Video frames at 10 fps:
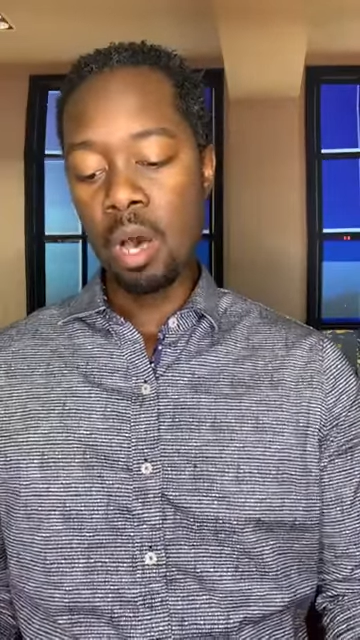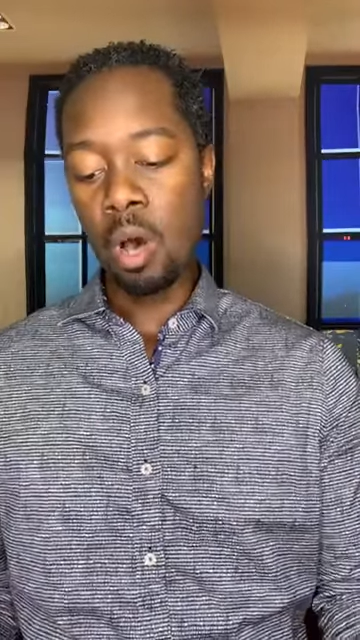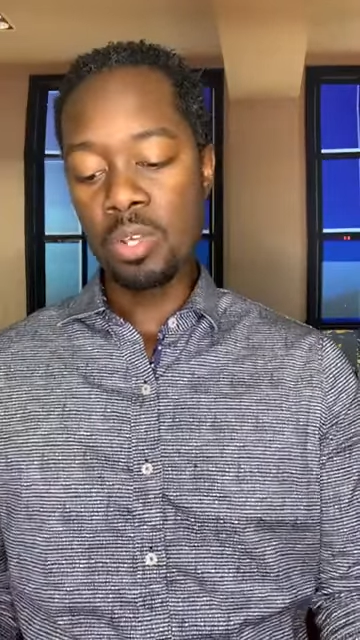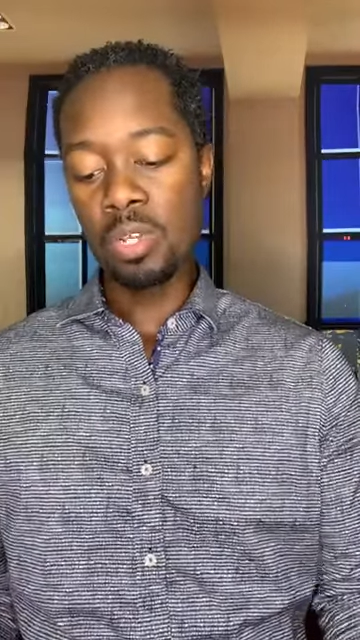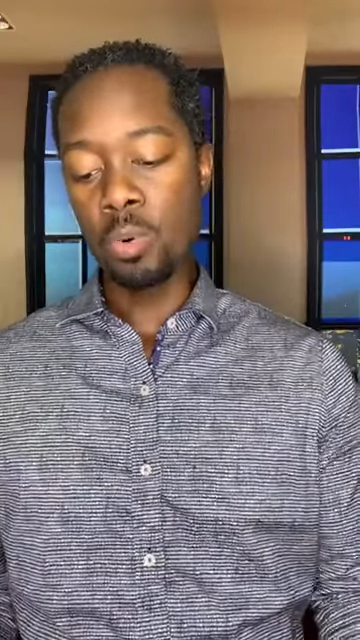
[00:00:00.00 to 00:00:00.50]

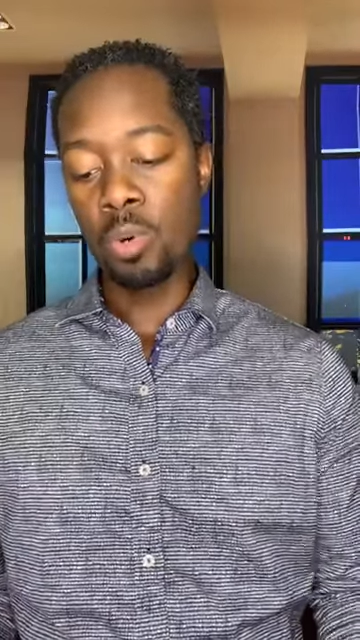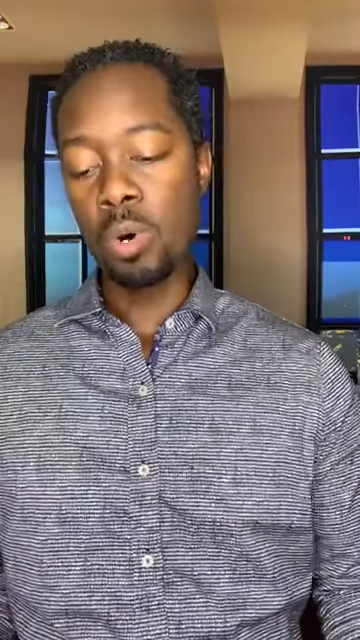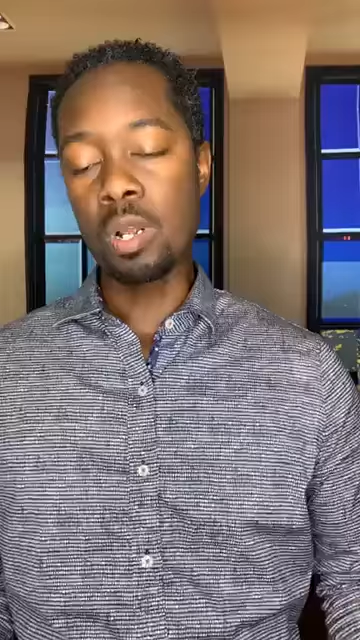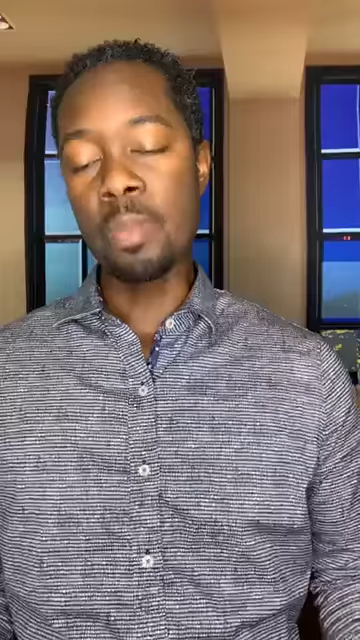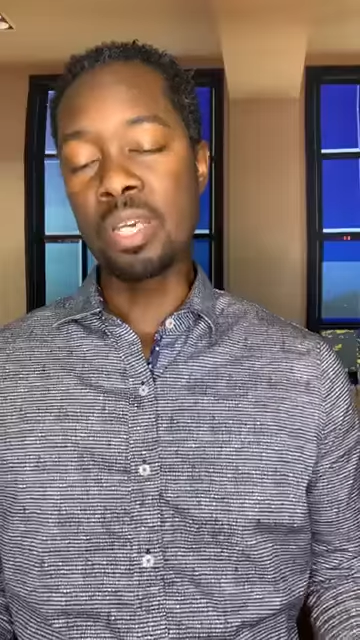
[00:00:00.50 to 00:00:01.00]
Also, we
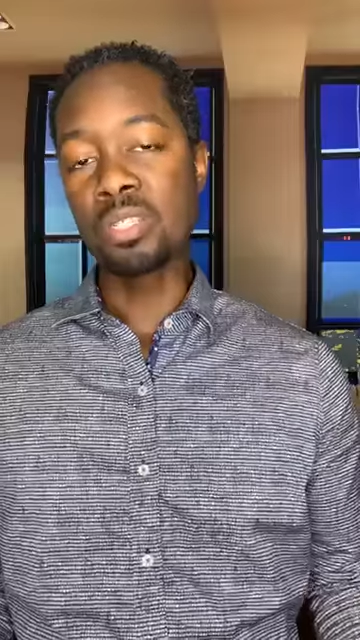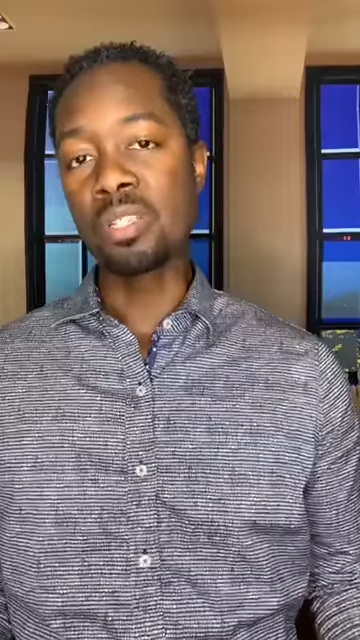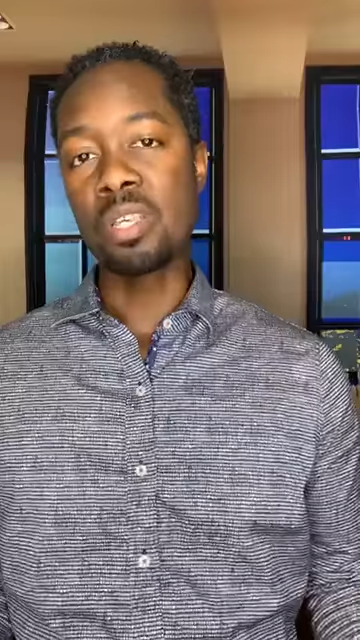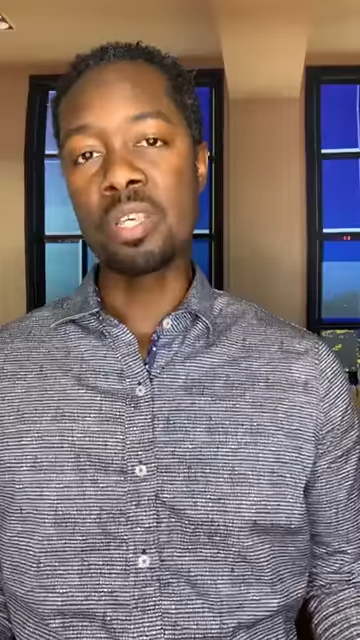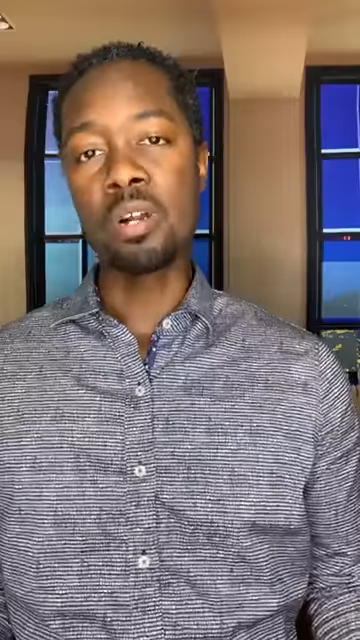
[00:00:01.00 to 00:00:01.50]
want to make
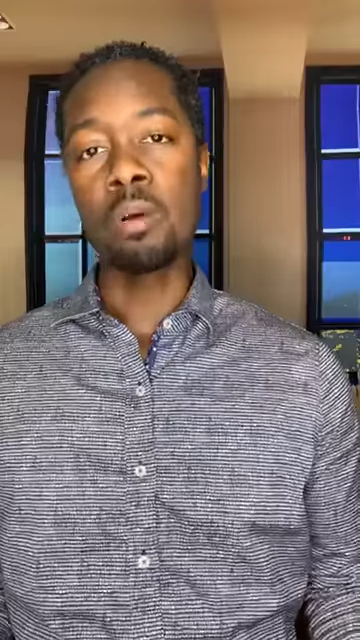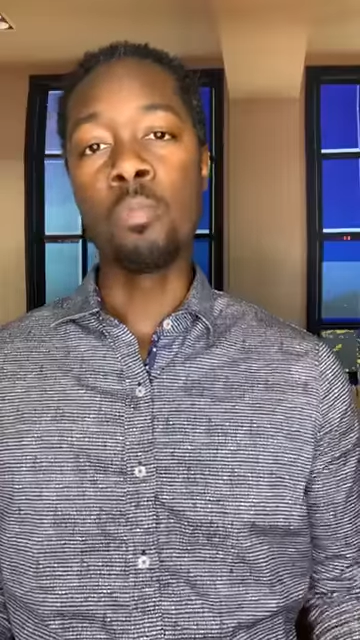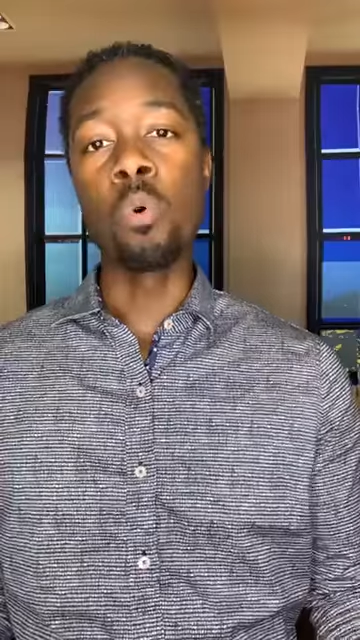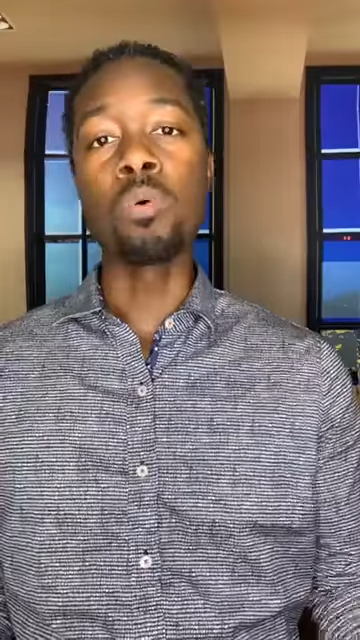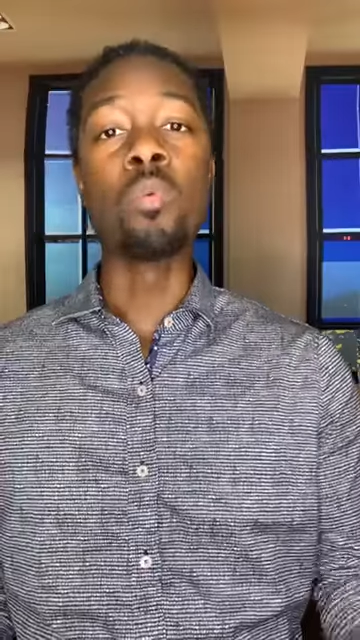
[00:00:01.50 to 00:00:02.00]
sure that there are
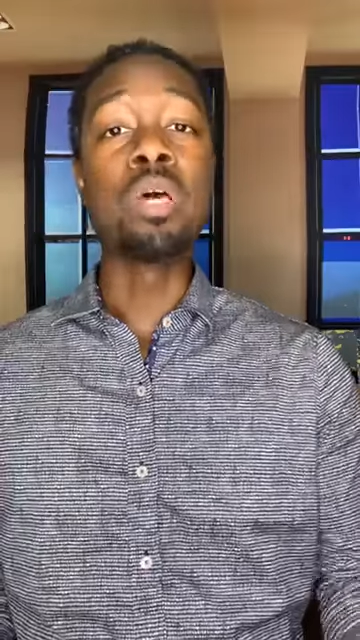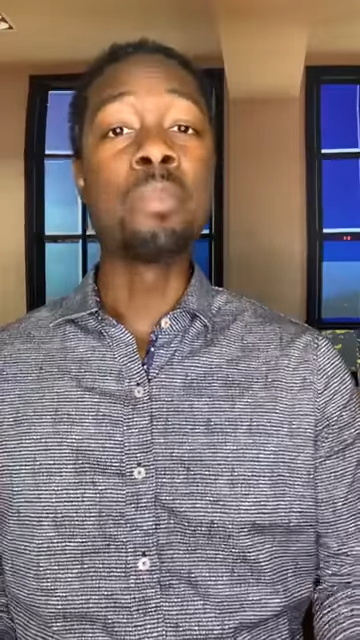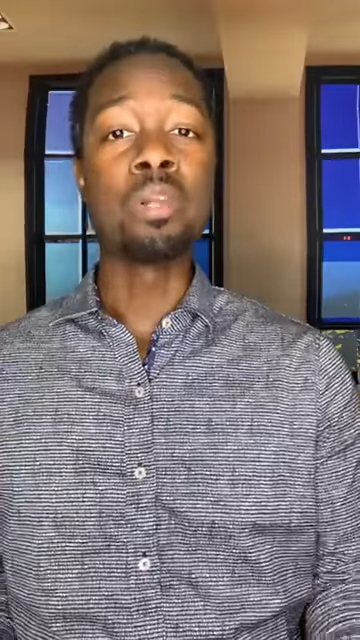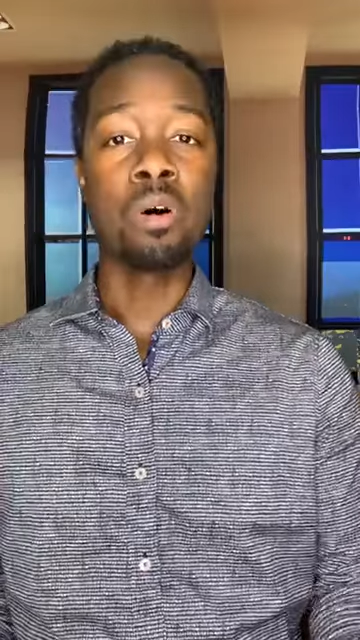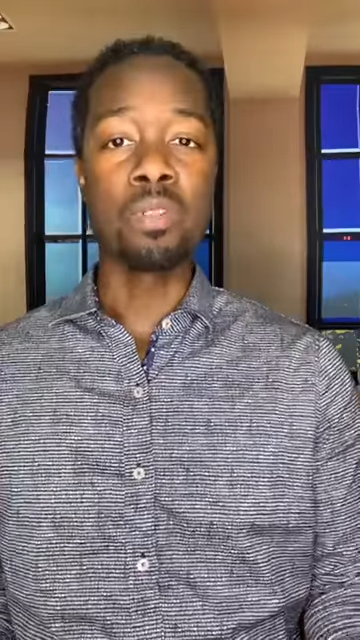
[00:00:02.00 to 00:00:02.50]
more
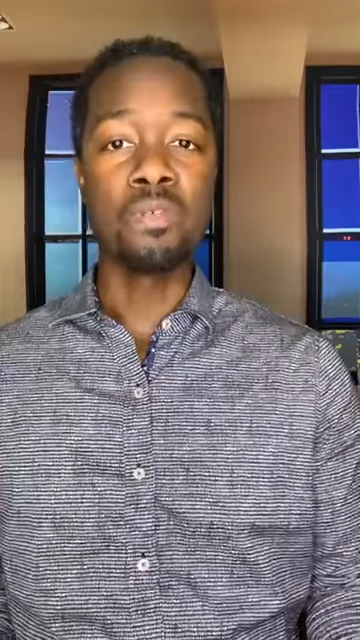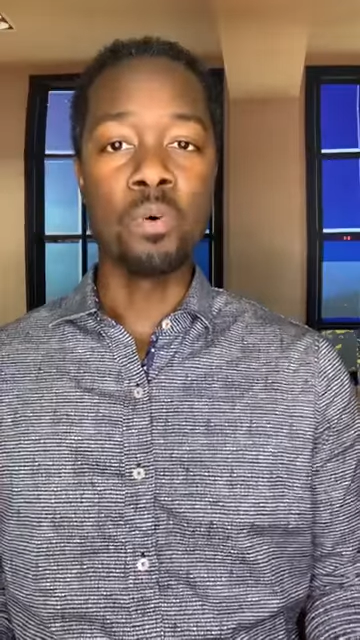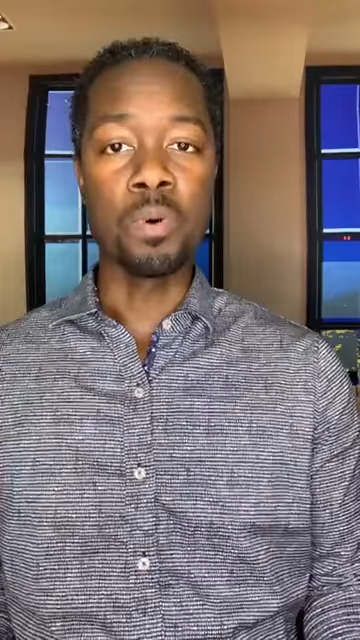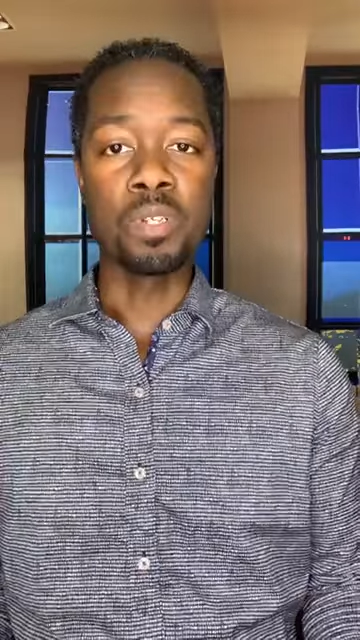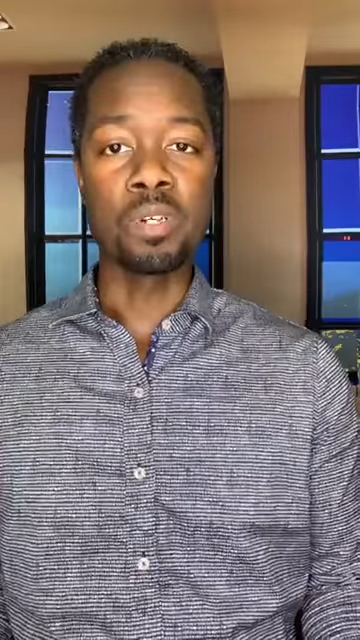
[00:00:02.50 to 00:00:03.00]
women on the
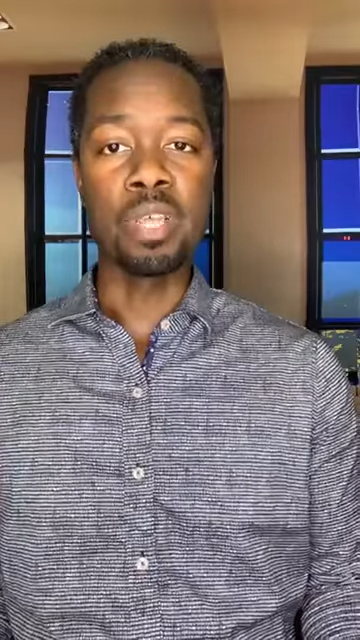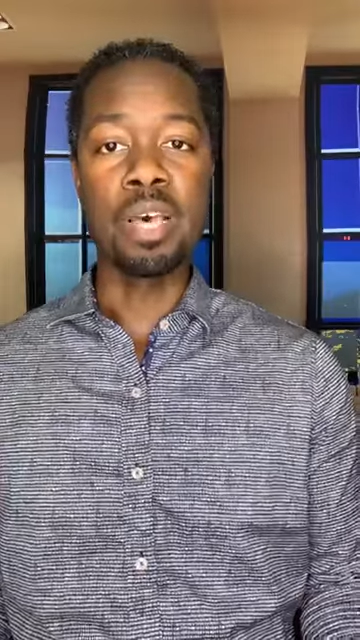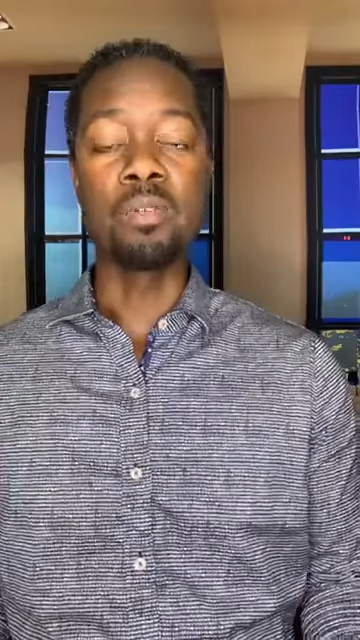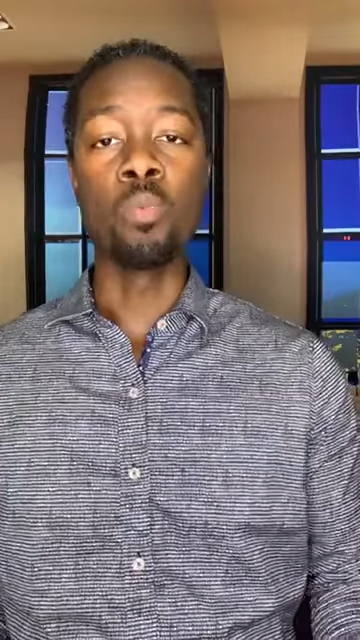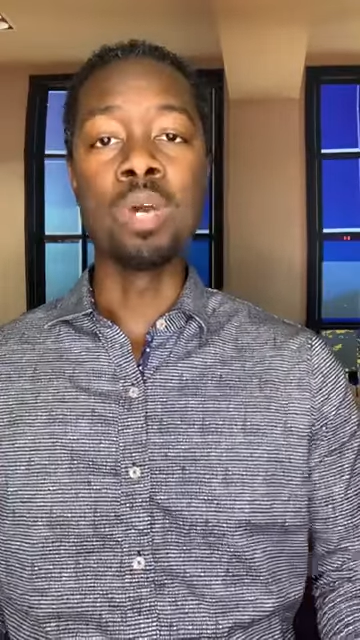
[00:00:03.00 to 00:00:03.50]
force so
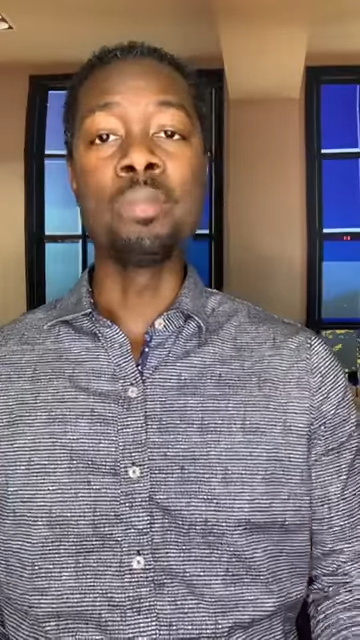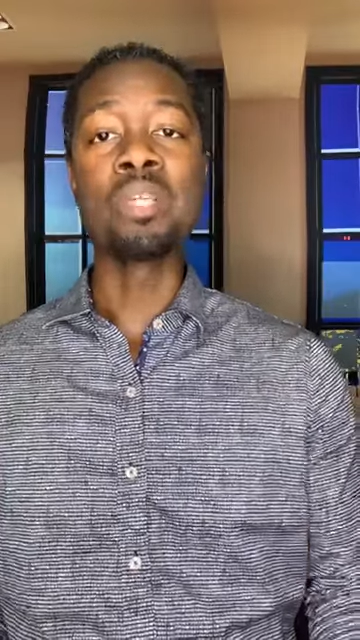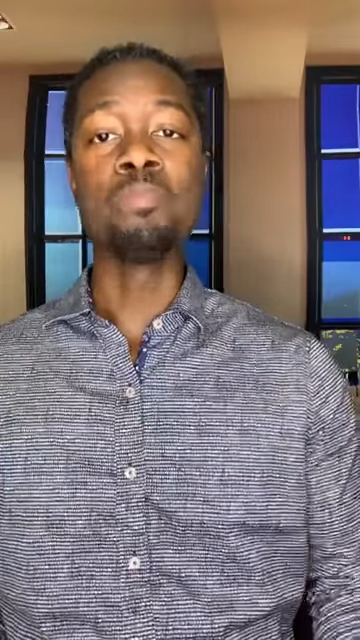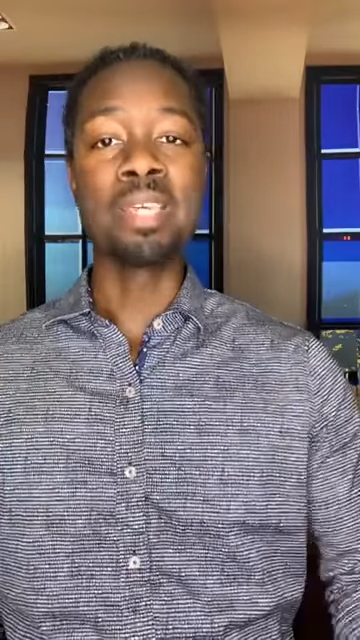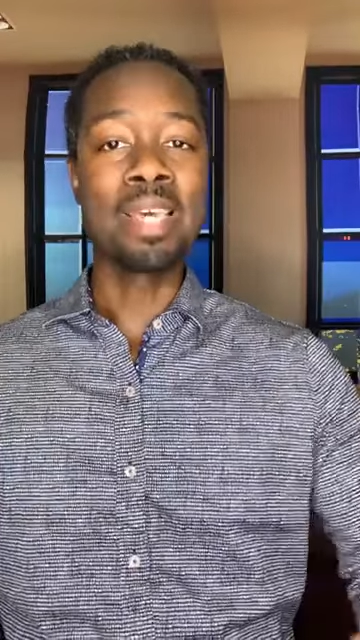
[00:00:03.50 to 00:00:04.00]
that women